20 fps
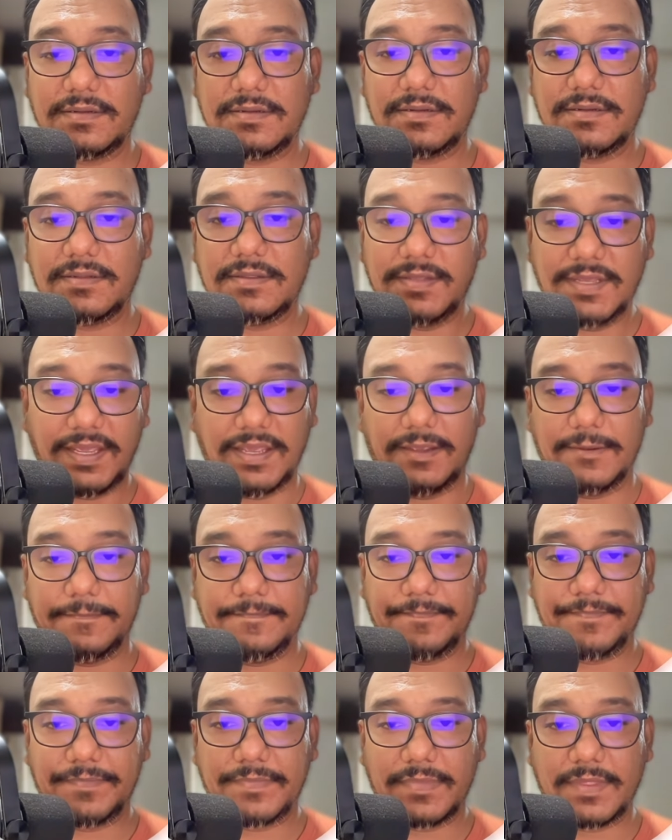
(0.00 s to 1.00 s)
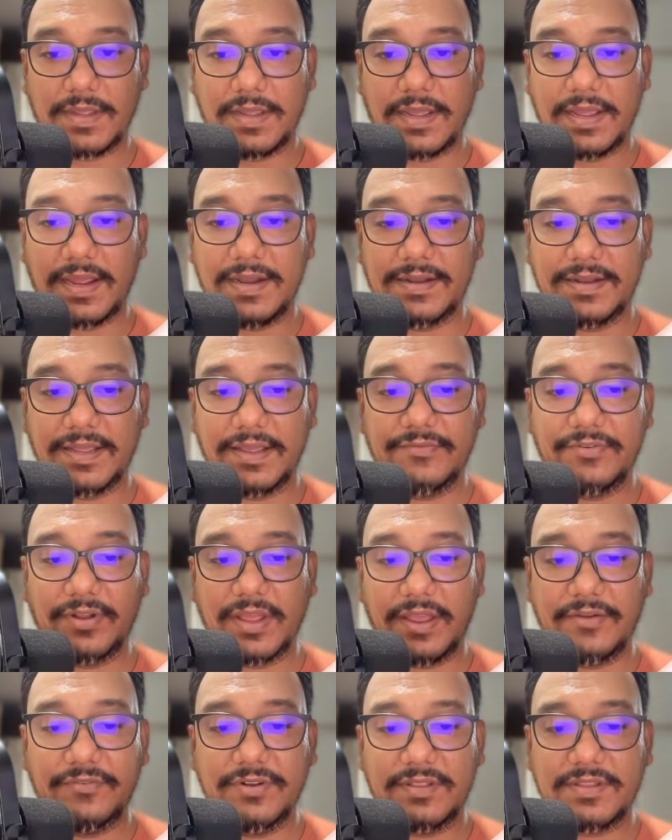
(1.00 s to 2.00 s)
thing, and
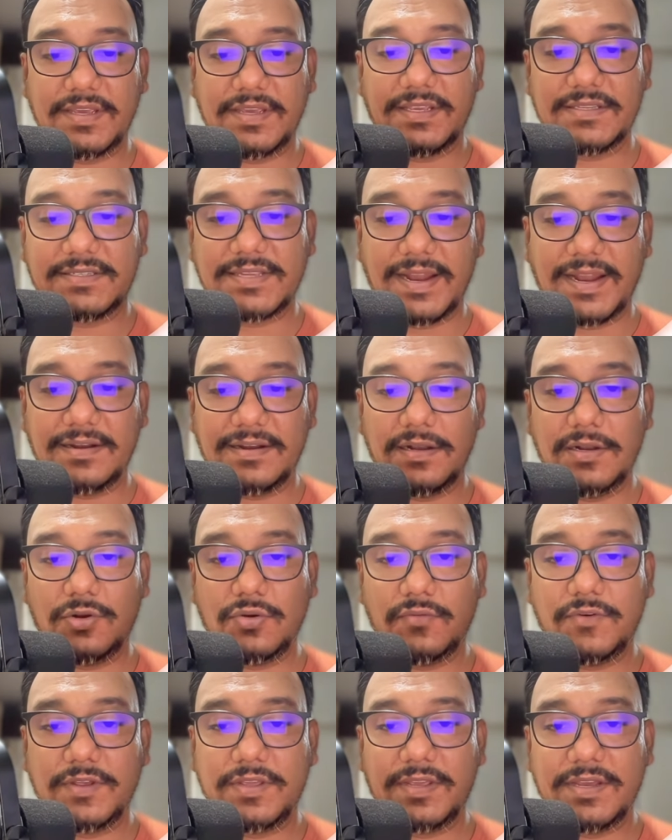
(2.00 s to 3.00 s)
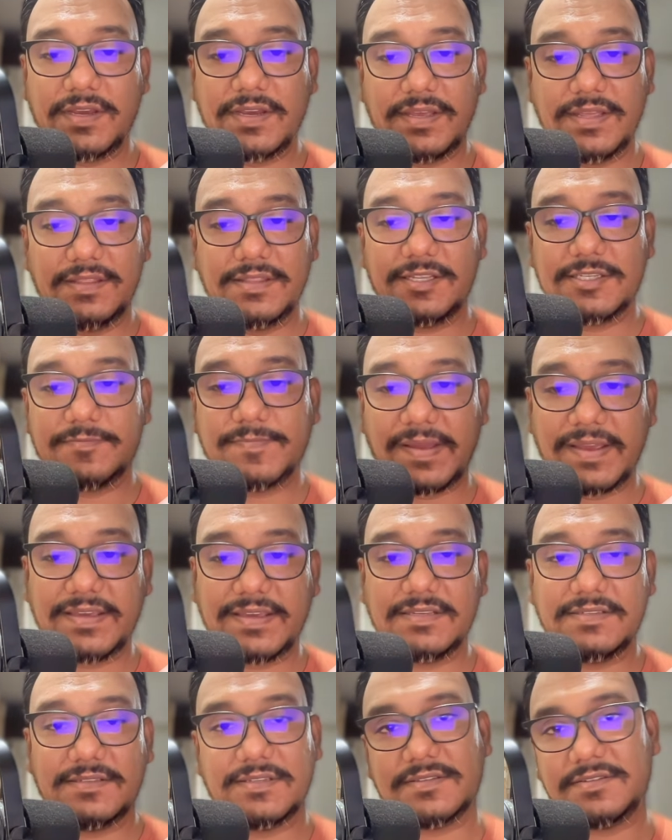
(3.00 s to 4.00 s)
everything is handled over here in this
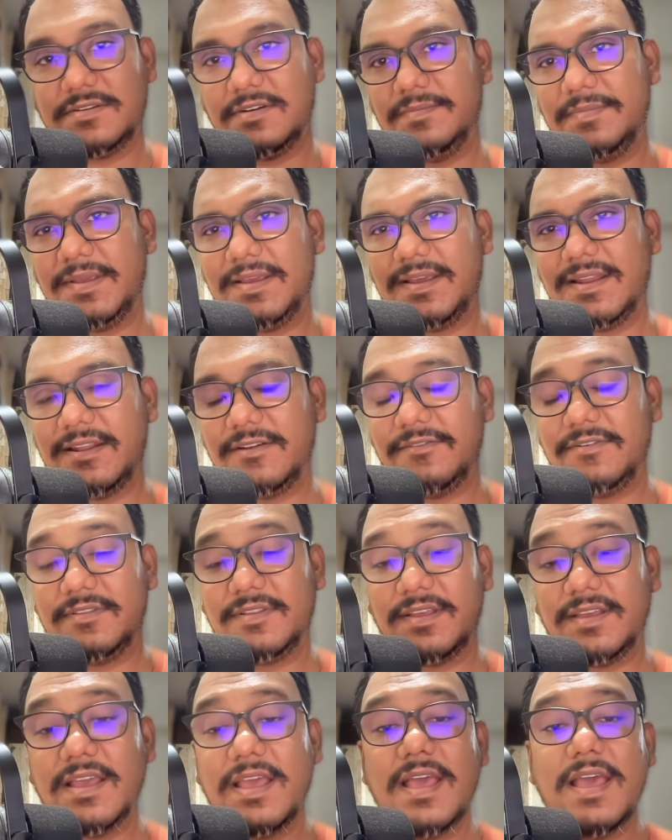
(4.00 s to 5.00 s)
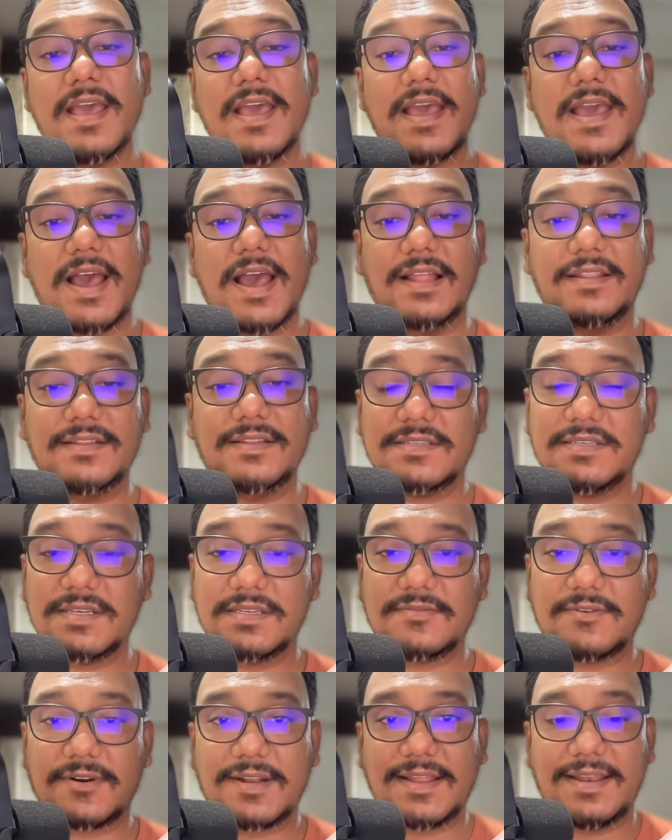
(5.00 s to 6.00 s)
package, the streaming and everything. And this
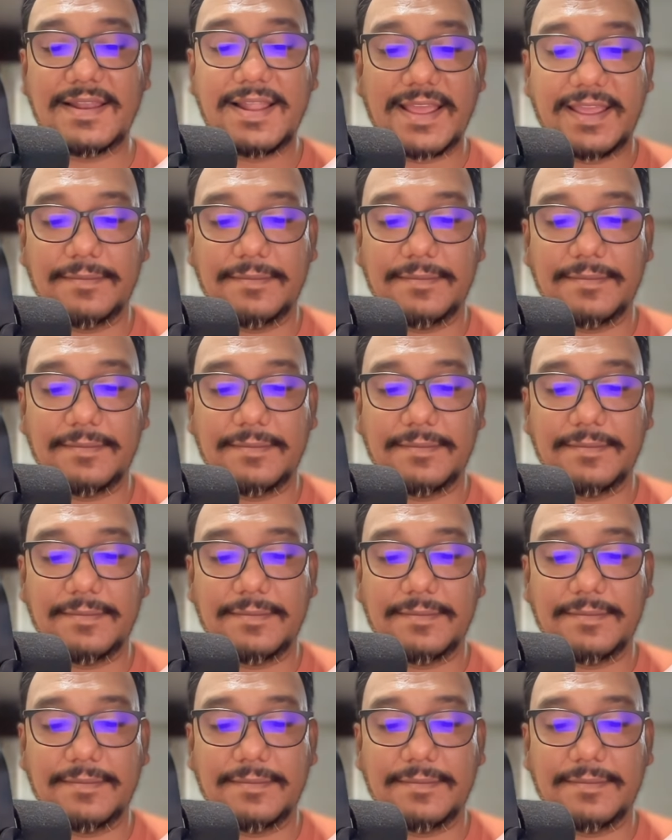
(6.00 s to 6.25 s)
is what I like,